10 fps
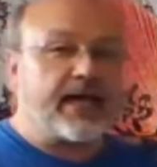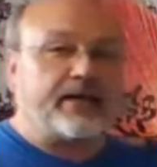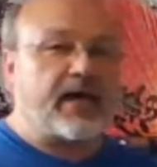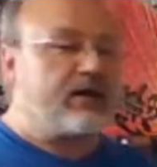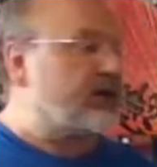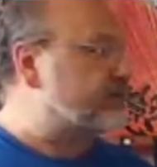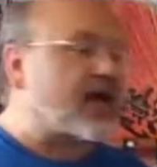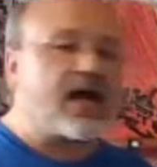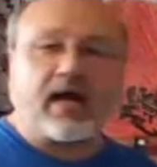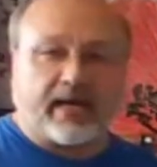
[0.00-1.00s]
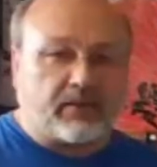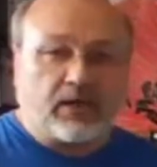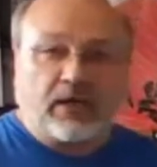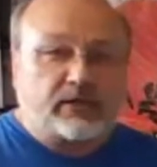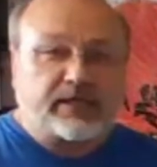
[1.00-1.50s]
Again, I don't have
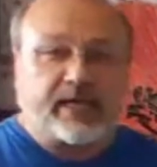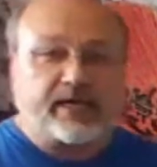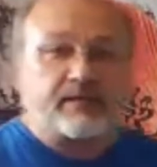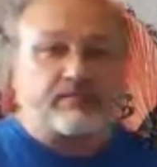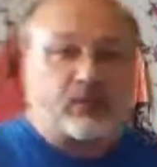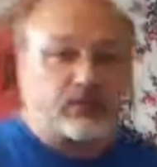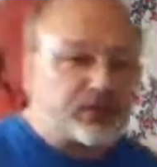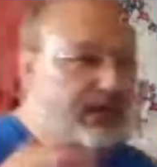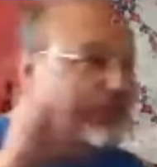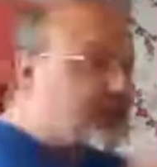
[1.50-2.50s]
time to bullshit